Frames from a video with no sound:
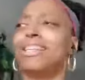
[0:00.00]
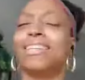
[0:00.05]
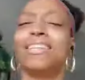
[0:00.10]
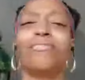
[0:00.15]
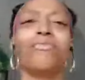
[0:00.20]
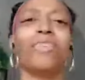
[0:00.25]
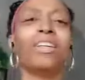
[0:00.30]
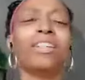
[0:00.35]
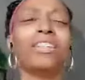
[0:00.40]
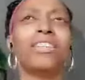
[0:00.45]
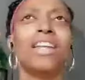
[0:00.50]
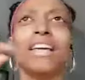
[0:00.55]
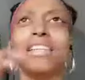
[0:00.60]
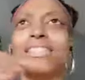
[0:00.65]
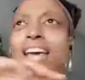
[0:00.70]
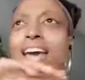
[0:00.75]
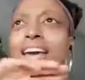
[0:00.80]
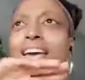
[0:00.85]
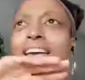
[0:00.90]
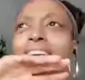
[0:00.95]
What did they
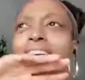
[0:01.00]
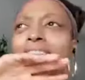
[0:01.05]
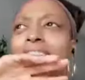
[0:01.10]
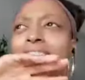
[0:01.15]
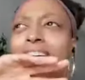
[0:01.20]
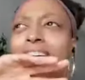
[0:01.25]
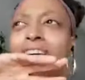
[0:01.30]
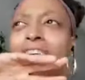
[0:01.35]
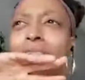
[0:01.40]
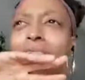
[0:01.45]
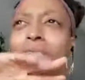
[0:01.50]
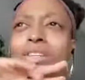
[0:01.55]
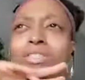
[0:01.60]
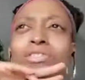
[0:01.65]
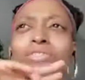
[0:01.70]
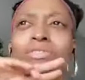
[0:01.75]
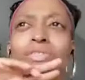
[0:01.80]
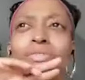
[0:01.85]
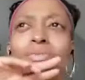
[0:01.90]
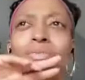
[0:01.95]
say? Once
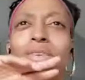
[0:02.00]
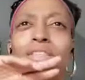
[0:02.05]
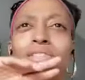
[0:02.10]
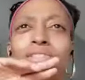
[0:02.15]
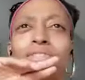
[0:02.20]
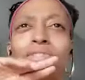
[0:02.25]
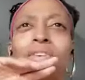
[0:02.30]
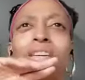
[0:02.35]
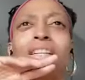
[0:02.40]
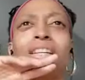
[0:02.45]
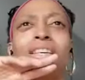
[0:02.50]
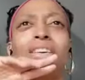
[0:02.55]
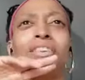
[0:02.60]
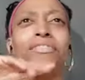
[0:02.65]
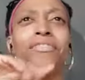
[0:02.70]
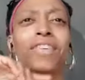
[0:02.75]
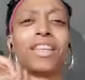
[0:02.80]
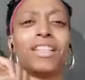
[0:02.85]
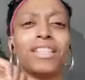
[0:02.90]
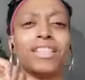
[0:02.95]
you get in your
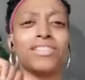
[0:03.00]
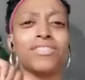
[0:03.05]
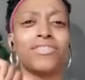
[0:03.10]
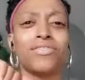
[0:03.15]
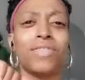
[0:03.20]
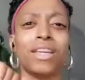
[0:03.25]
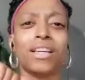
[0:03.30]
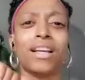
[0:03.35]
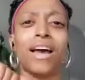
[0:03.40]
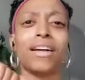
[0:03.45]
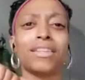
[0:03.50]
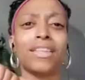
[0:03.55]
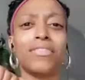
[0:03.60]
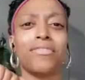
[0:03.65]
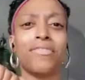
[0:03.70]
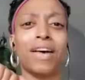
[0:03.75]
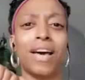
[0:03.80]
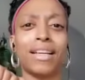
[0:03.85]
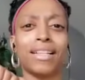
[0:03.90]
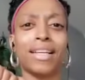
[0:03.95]
feelings, you get out of your
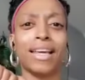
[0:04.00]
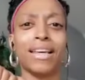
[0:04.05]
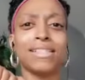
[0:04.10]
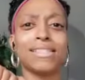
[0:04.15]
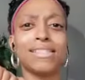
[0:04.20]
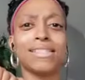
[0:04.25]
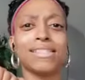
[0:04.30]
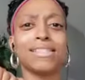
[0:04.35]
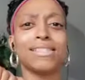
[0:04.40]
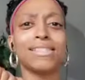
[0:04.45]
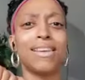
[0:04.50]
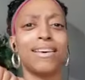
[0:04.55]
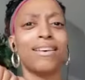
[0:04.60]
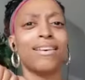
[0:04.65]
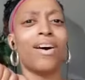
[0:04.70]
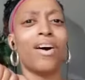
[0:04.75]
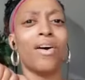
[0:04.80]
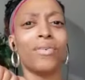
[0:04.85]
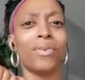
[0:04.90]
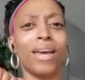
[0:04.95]
finances.
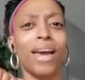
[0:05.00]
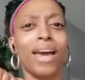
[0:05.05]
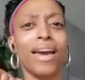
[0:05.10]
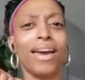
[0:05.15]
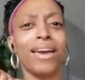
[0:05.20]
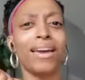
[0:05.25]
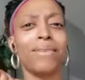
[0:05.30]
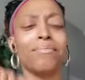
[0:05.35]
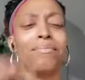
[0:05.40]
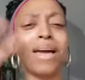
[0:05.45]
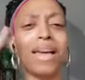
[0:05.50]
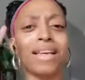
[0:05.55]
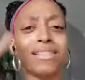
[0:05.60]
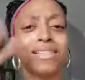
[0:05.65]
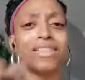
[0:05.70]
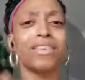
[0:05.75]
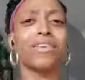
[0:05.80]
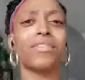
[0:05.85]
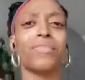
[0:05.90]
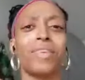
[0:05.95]
Okay,
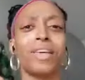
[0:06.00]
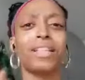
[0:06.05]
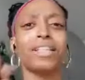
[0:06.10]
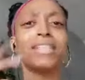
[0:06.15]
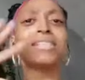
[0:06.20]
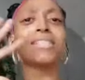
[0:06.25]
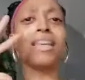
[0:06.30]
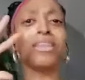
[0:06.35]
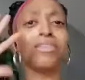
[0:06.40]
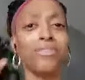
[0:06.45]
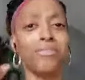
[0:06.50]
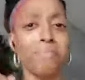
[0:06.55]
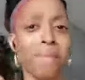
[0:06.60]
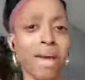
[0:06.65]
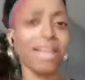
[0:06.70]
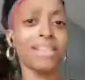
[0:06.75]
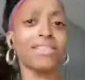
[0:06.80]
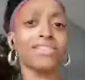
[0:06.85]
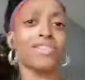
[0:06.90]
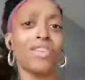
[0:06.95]
master your feelings and you'll
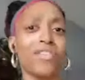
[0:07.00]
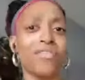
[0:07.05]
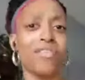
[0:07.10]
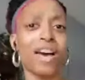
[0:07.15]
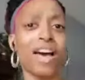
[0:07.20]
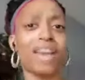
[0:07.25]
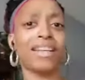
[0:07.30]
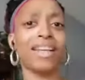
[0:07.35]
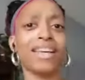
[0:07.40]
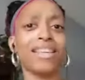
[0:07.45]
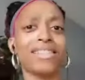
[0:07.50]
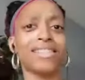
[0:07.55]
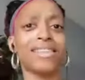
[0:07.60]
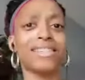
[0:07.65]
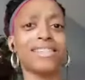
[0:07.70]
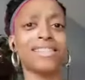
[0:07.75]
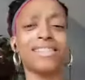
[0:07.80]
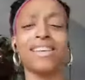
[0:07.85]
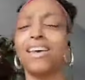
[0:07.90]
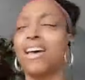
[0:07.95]
master your
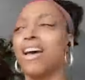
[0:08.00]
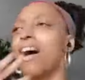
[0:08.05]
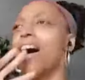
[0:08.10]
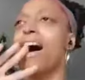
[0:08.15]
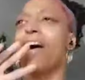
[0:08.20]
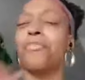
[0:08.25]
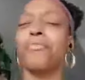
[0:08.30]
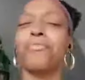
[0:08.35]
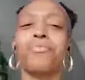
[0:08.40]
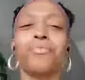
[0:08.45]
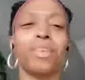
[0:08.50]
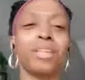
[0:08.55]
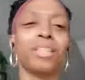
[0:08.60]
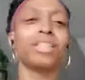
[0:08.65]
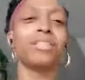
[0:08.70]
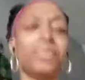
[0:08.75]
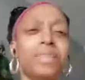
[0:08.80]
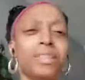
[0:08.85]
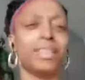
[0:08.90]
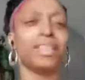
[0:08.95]
finances. I
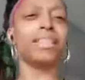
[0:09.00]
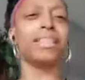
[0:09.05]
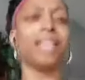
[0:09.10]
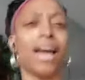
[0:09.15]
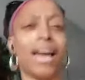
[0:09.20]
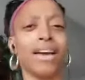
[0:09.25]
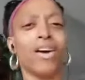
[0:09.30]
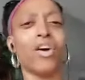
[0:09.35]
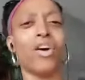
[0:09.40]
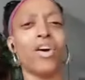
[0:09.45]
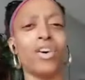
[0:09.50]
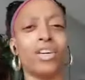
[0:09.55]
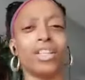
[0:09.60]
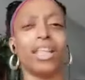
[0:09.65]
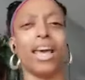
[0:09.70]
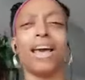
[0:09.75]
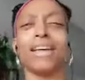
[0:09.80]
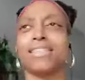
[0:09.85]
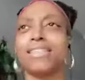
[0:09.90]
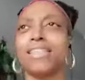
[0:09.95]
really, really like all
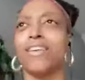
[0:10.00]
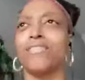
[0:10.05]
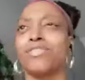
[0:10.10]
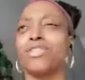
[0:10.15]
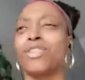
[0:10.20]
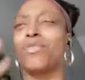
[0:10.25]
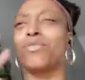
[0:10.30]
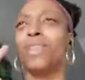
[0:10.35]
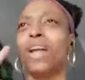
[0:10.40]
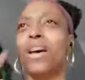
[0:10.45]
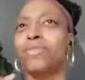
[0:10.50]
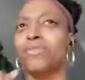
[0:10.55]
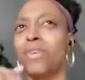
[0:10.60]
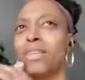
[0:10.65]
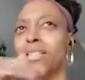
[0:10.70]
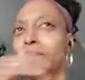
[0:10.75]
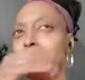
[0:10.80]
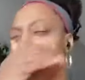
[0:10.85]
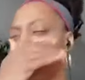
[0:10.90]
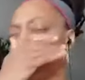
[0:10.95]
that stuff. So when I was
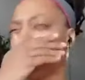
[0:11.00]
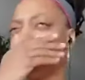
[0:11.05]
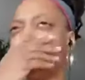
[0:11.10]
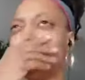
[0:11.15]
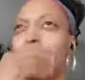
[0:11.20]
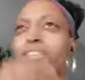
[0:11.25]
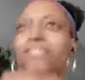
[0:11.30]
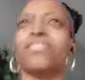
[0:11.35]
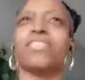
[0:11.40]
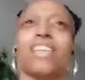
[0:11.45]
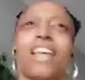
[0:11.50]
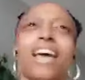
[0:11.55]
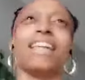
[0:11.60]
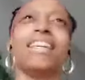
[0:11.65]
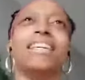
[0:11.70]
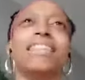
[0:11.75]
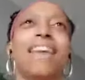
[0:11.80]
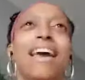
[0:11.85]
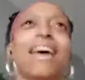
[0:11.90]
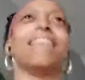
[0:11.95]
watching Black Chyna, I was like,
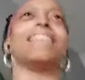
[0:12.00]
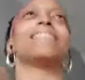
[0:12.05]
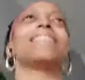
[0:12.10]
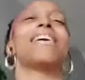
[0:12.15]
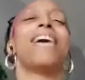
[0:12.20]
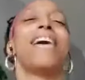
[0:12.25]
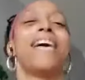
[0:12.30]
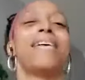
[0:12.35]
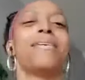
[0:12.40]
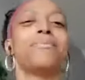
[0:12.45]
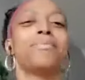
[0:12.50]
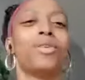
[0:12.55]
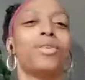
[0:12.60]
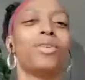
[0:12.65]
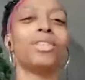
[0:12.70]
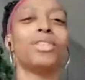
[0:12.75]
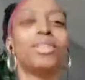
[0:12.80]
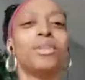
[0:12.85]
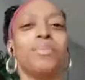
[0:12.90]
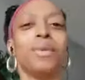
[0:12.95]
yes, I am
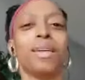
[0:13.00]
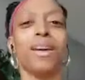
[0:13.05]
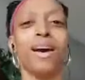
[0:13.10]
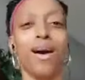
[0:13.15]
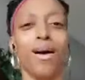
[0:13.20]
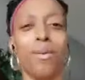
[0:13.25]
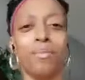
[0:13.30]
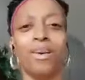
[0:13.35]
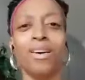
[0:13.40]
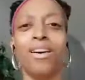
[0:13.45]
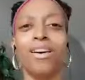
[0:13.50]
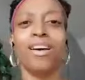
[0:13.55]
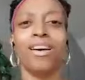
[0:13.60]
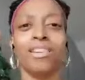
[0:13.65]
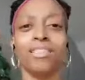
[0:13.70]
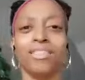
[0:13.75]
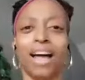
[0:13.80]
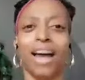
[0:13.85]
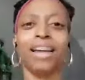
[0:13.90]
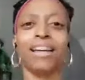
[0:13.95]
going to become
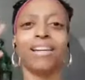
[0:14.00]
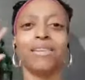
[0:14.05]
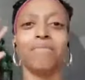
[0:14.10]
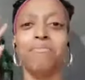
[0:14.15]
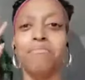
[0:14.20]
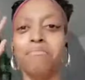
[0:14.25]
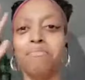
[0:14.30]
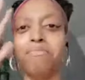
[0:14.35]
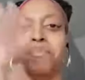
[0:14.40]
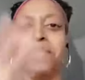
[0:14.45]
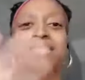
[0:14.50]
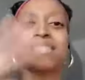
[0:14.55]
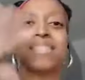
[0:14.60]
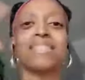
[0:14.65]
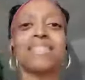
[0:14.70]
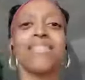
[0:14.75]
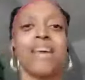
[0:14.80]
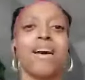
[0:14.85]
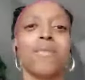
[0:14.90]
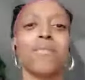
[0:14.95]
like
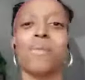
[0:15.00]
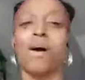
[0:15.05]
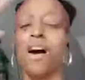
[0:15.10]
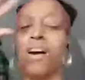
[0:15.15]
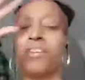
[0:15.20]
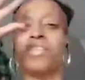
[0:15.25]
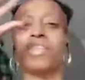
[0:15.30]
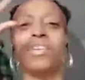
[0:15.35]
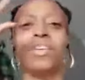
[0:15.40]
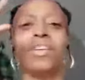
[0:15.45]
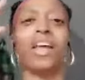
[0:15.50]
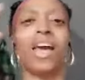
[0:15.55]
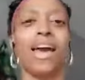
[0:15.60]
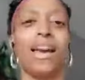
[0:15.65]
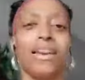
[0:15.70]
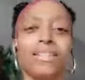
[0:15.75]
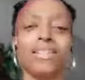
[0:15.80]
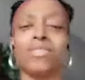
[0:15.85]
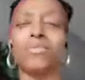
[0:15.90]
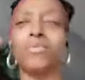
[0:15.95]
Mrs. Unbothered
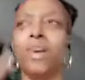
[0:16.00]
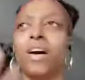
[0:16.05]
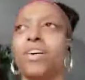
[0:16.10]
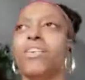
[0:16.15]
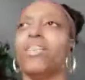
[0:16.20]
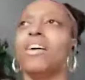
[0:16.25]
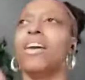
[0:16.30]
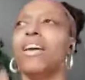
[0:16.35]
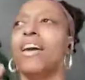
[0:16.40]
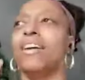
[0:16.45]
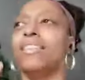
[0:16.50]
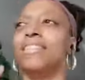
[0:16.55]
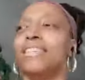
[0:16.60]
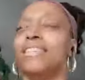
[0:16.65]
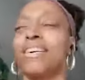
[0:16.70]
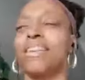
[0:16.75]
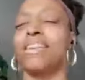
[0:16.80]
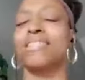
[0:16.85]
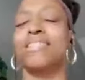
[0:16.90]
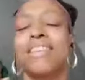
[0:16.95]
as well. And then,
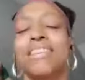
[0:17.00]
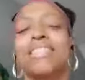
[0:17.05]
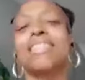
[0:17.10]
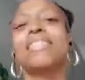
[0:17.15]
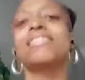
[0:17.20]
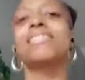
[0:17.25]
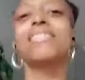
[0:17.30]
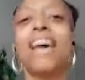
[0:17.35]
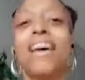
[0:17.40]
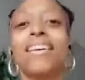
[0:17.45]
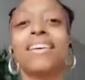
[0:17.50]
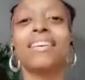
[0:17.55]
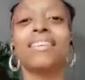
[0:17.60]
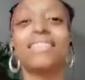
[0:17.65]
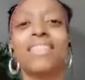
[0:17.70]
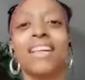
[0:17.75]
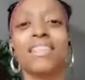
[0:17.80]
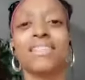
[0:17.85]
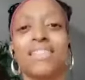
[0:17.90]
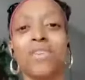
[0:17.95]
like I said, the second
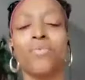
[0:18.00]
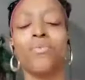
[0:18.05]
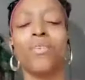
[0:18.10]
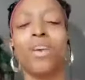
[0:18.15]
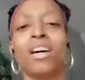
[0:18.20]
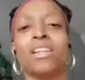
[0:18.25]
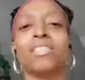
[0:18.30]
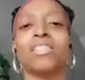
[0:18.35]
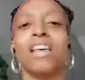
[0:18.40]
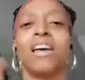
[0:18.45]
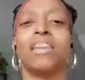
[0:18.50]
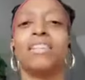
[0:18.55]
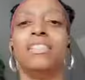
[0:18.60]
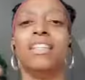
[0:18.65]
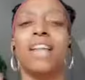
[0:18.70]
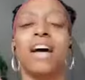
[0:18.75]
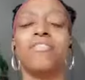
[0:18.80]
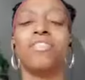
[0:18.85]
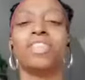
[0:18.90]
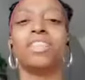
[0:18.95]
lesson was
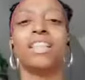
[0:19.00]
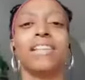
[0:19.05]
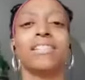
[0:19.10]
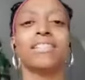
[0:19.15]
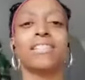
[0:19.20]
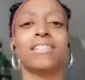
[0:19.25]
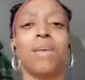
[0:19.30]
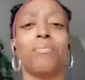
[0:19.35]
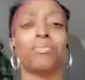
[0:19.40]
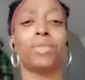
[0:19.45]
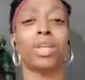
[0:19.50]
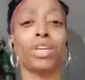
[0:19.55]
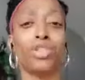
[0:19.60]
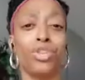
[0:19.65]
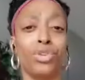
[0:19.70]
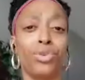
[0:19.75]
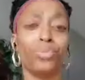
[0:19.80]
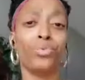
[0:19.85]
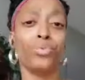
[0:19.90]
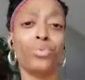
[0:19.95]
never let something
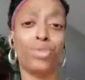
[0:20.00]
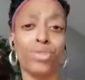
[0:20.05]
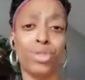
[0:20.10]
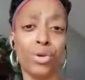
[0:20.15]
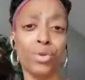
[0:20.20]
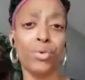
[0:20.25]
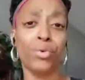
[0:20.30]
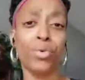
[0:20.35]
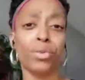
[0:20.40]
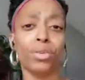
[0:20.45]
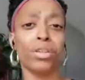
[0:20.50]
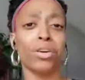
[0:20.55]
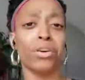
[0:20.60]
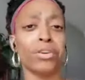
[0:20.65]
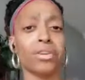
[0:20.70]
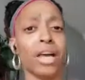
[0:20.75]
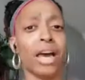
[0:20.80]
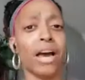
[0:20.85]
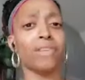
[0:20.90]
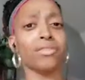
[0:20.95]
use you,
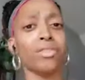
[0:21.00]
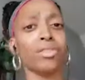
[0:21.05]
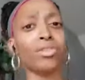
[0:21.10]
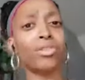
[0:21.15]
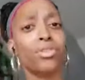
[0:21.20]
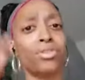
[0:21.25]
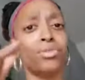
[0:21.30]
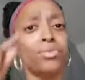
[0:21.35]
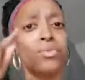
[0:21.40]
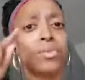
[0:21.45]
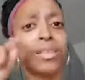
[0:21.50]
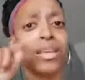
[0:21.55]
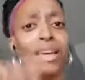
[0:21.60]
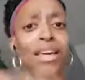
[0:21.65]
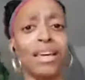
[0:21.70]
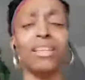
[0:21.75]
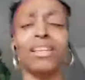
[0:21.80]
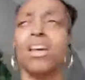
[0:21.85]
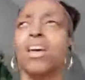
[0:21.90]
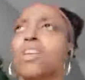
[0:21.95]
learn how to use
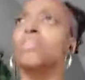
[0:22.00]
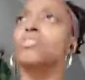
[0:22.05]
it.